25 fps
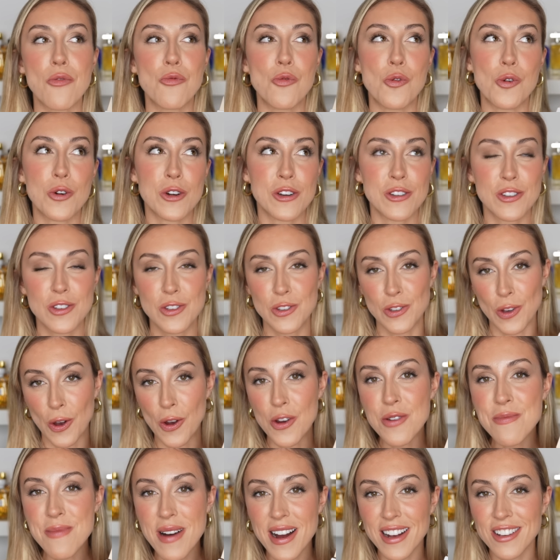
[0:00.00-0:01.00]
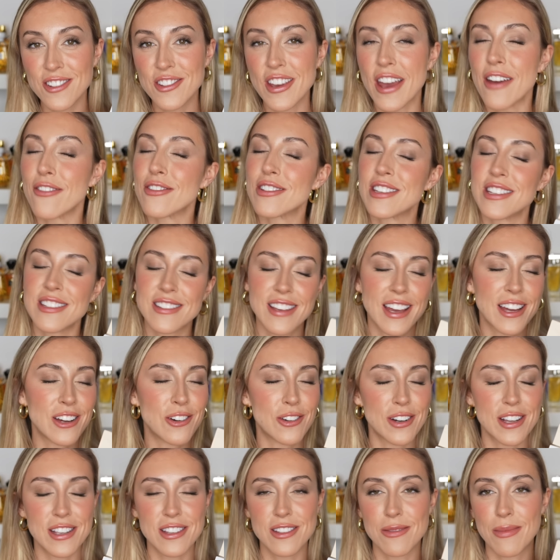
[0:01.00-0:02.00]
I wore it so much ever since I
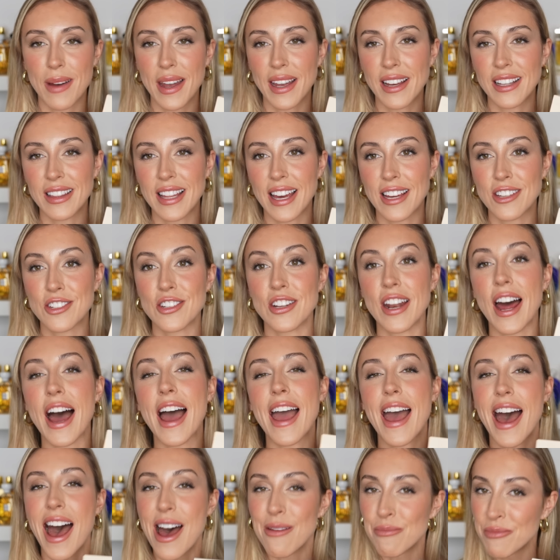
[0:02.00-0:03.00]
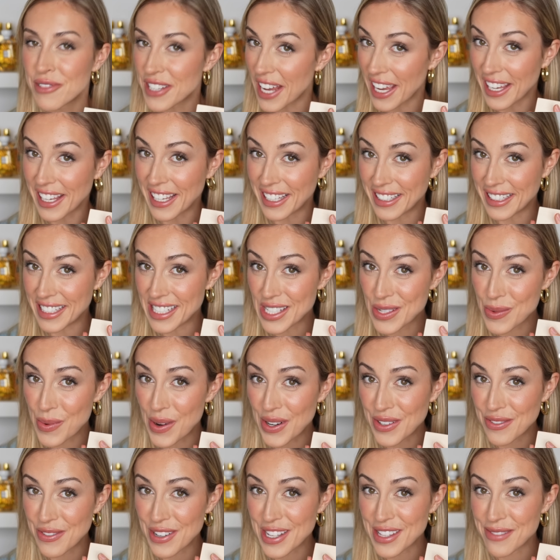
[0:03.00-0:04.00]
got it into my collection. I am taking this
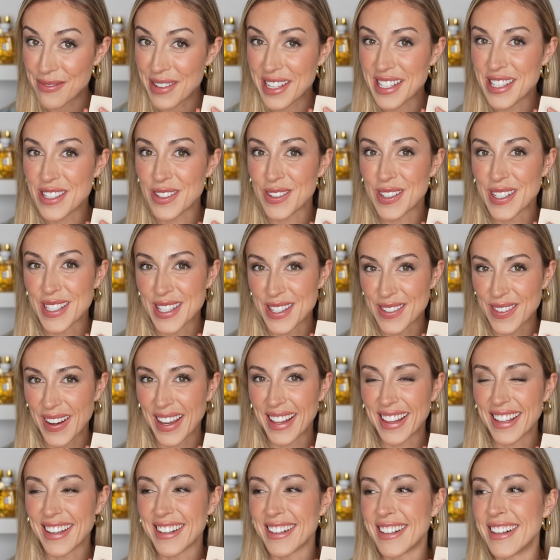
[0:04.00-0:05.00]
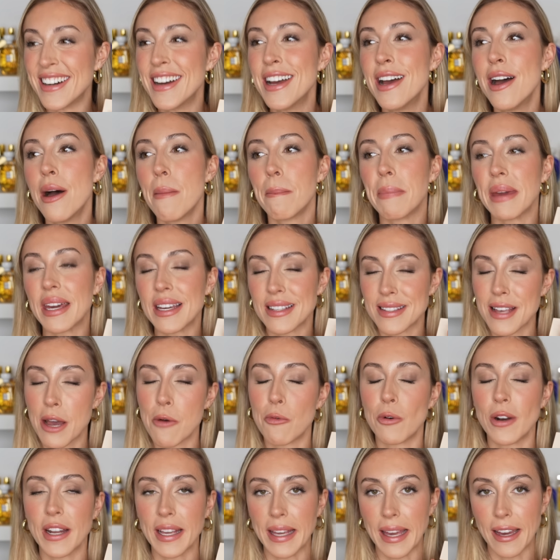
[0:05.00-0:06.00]
one with me to Australia because I
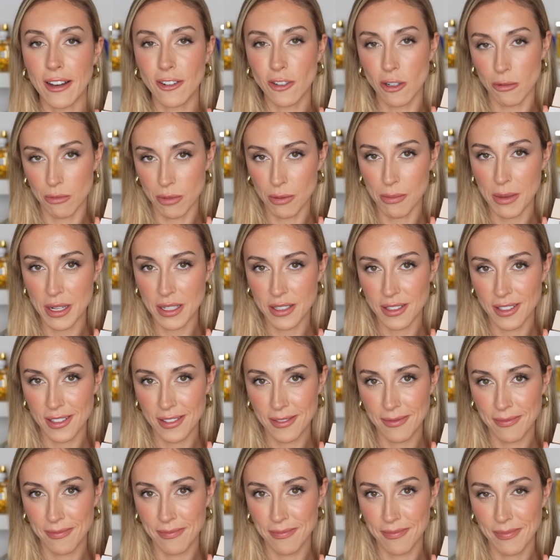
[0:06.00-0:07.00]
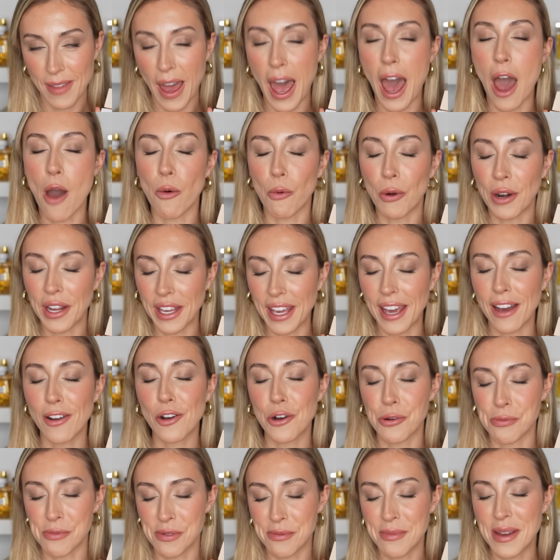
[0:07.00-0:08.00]
want to get compliments I want to get
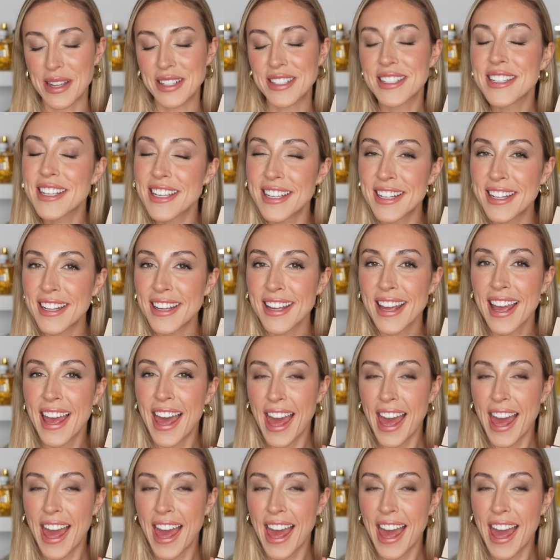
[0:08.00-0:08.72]
complimented.